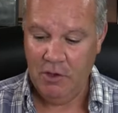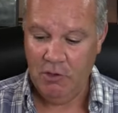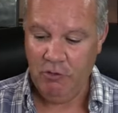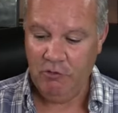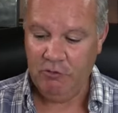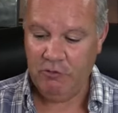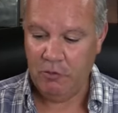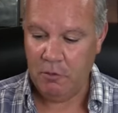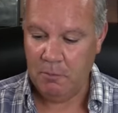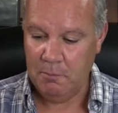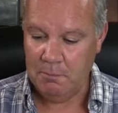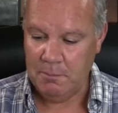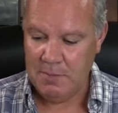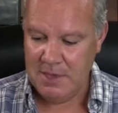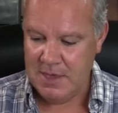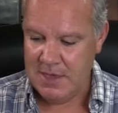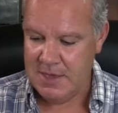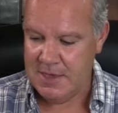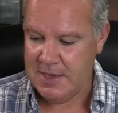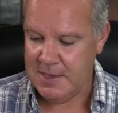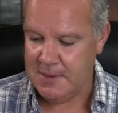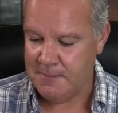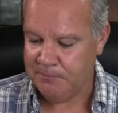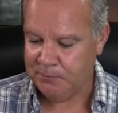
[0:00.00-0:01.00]
For
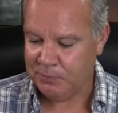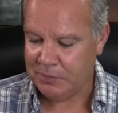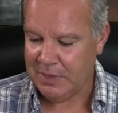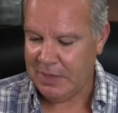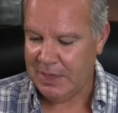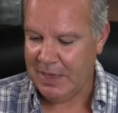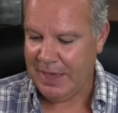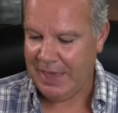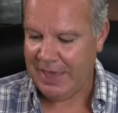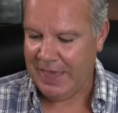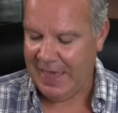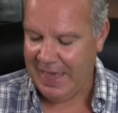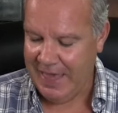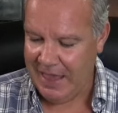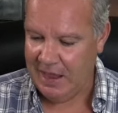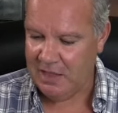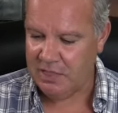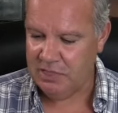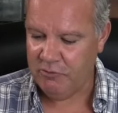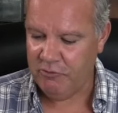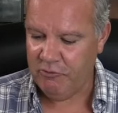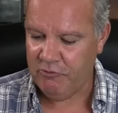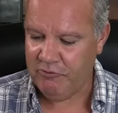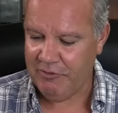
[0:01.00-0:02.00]
me, I
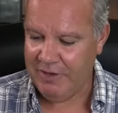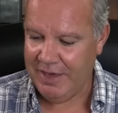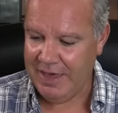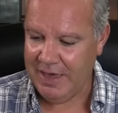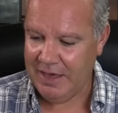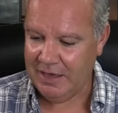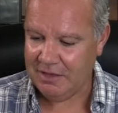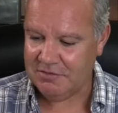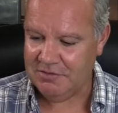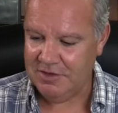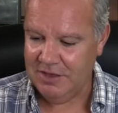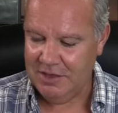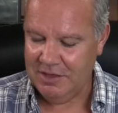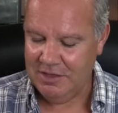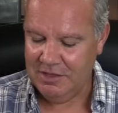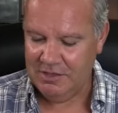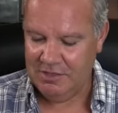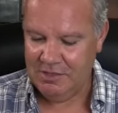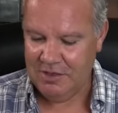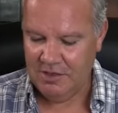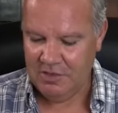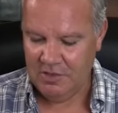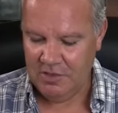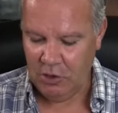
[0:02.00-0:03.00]
hate the fact
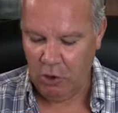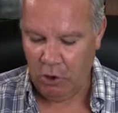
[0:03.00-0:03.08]
that they